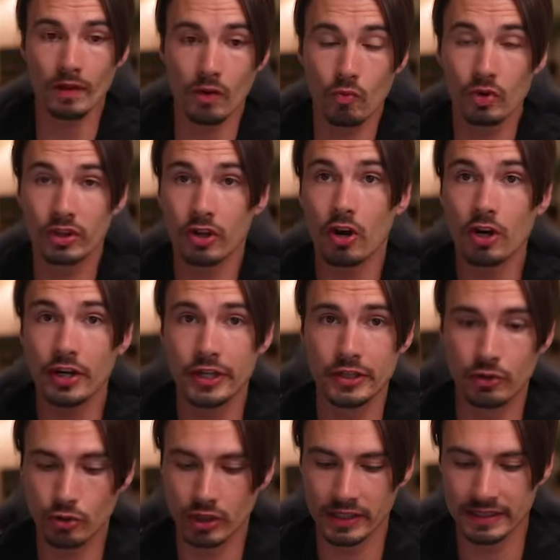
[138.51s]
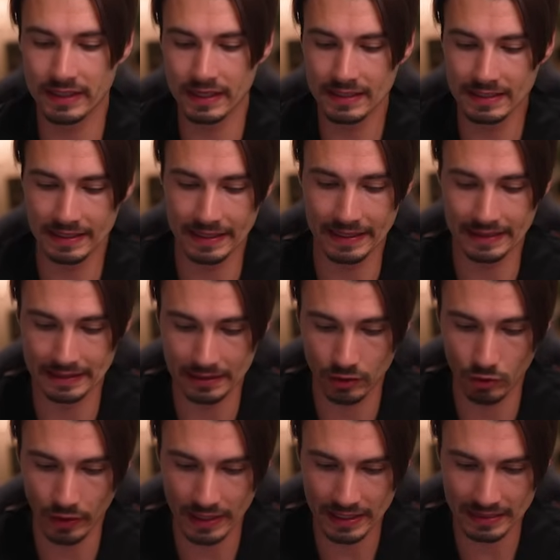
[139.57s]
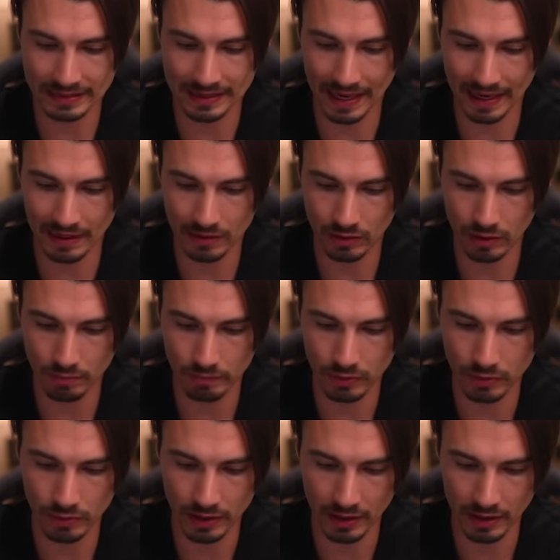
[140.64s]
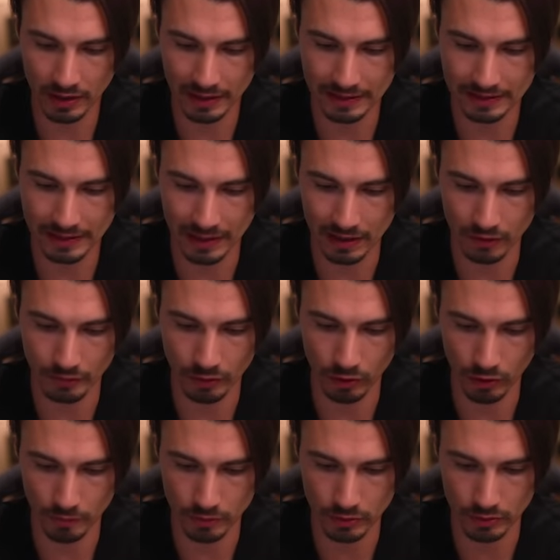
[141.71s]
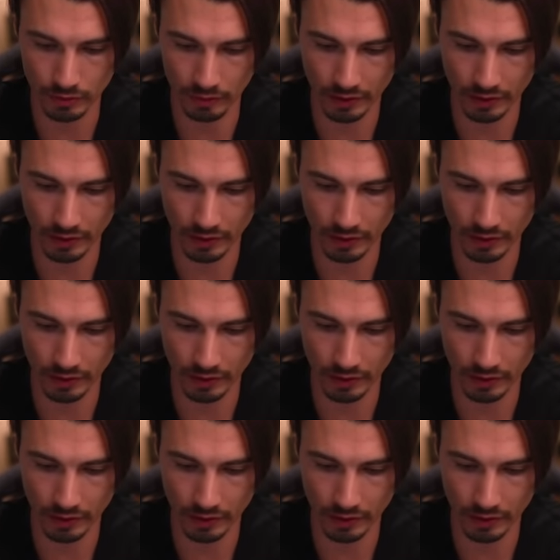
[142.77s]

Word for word: What Docker usually does is create a second computer inside of your computer,